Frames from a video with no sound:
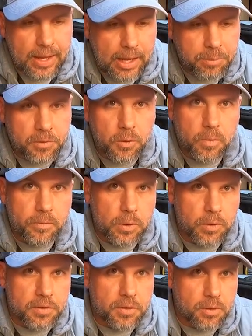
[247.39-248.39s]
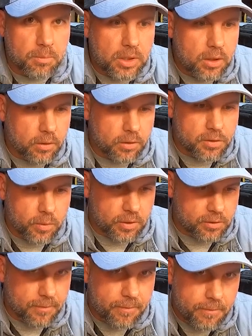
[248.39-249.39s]
Absolute fuel system killer. So it
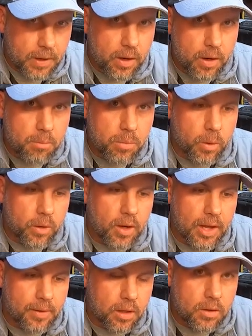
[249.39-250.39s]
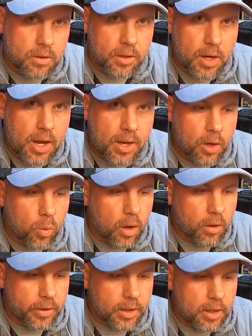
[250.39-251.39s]
is very important to have a good high
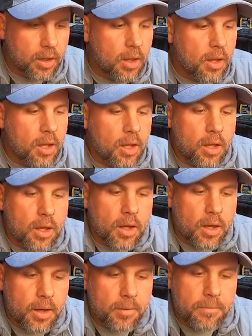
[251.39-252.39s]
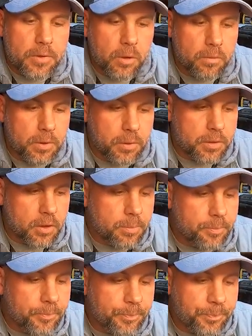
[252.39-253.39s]
quality fuel filter